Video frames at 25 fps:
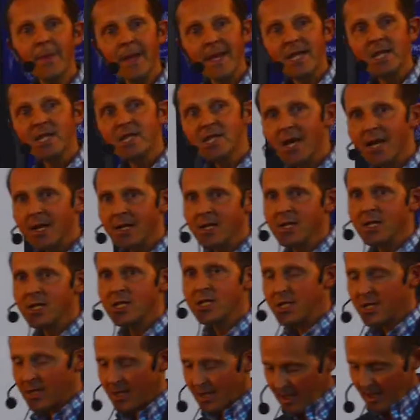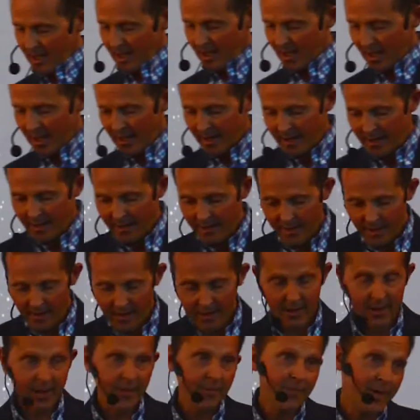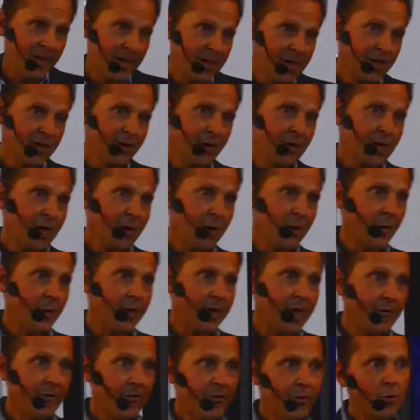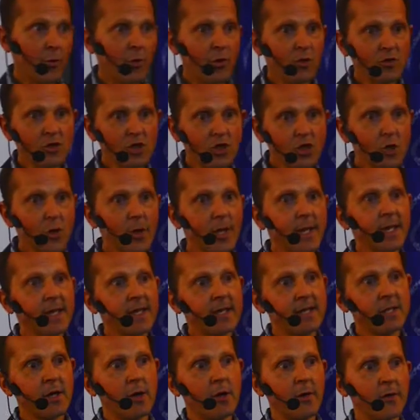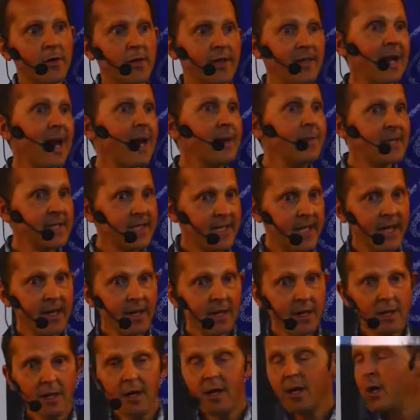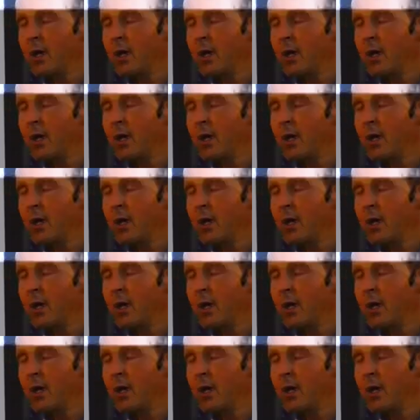main challenge. And uh, in particular, we have some constraints on the time scale.